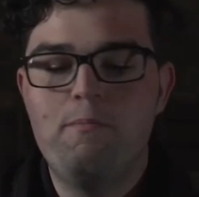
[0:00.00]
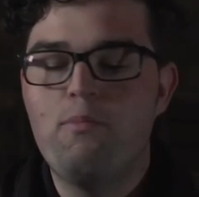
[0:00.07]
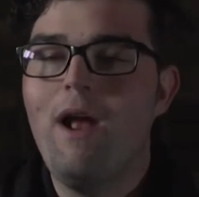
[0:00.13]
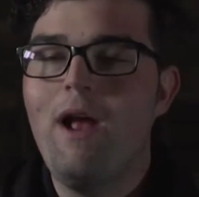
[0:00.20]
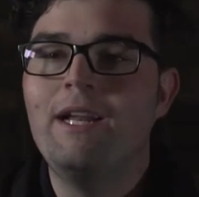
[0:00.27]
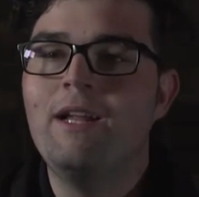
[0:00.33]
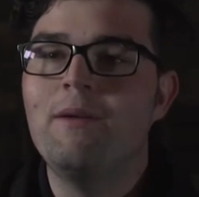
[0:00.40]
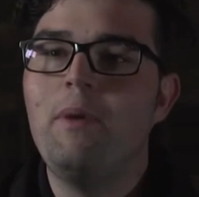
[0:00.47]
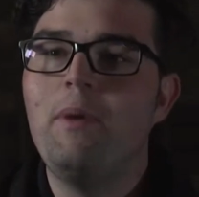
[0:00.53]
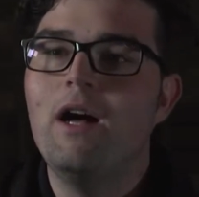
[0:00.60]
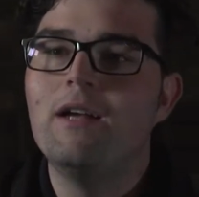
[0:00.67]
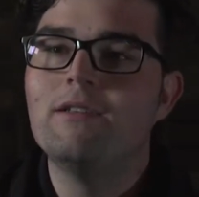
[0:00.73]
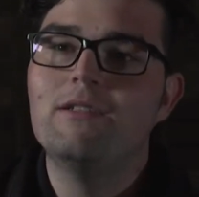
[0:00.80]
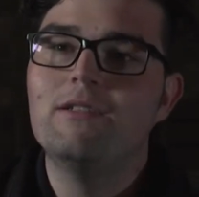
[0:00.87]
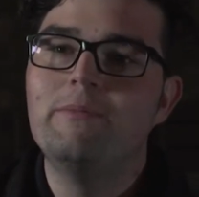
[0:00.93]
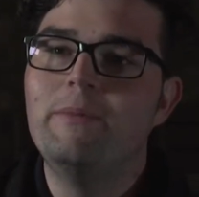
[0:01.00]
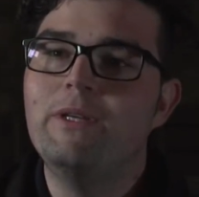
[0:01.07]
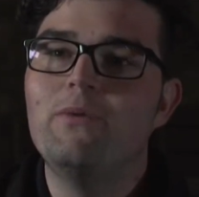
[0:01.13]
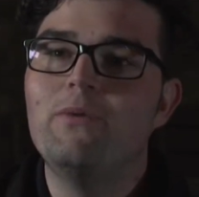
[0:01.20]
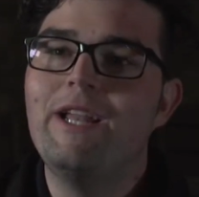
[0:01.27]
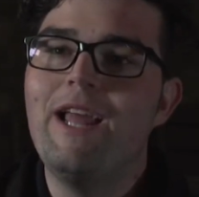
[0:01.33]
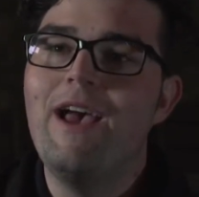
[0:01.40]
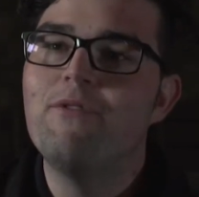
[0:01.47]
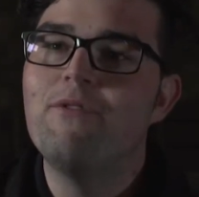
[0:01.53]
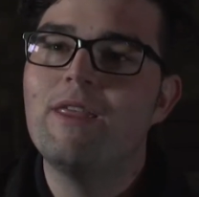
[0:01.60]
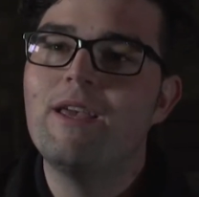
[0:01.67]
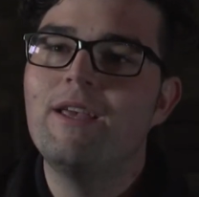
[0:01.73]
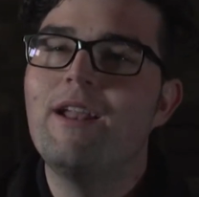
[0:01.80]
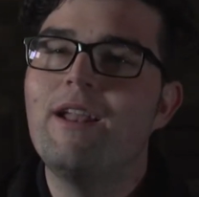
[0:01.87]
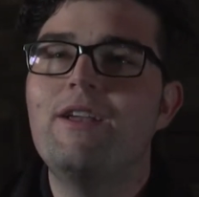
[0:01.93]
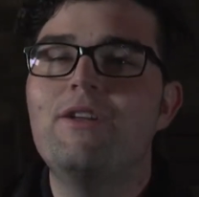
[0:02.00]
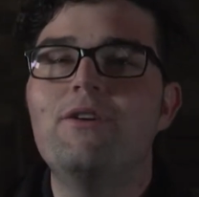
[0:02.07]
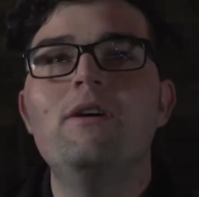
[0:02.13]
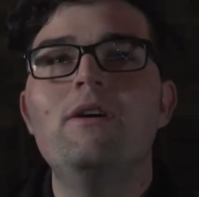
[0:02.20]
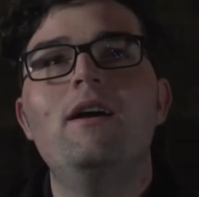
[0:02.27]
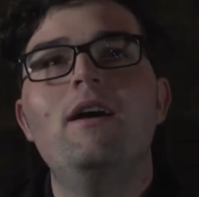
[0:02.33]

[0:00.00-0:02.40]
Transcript: pregnant pauses between everything that I do.